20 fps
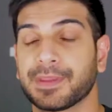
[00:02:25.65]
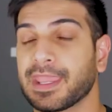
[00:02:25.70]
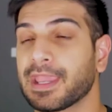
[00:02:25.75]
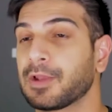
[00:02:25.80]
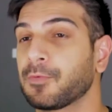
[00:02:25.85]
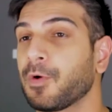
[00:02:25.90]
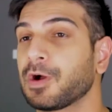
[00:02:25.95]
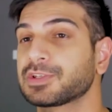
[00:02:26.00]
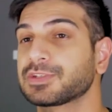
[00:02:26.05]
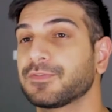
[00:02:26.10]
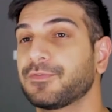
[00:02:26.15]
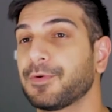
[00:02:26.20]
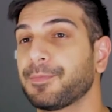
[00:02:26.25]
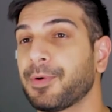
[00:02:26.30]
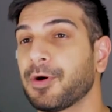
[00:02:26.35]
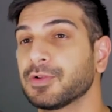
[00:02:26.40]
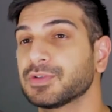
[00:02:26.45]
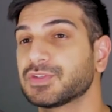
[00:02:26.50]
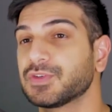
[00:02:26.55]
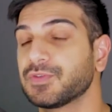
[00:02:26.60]
Began watching
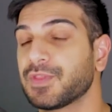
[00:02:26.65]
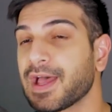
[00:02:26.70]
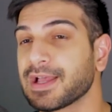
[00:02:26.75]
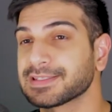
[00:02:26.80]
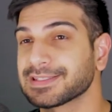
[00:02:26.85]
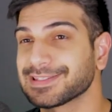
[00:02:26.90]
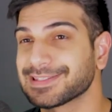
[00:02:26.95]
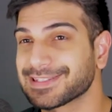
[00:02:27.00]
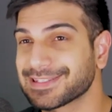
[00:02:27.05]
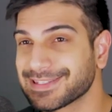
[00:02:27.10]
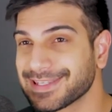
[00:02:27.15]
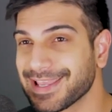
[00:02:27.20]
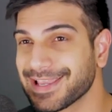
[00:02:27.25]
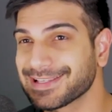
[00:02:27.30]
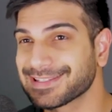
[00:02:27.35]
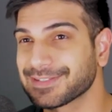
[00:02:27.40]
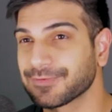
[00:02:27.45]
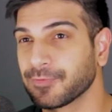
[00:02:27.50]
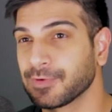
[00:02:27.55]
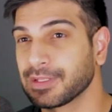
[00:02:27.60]
football in
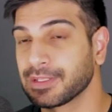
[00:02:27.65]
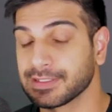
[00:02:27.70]
2006 when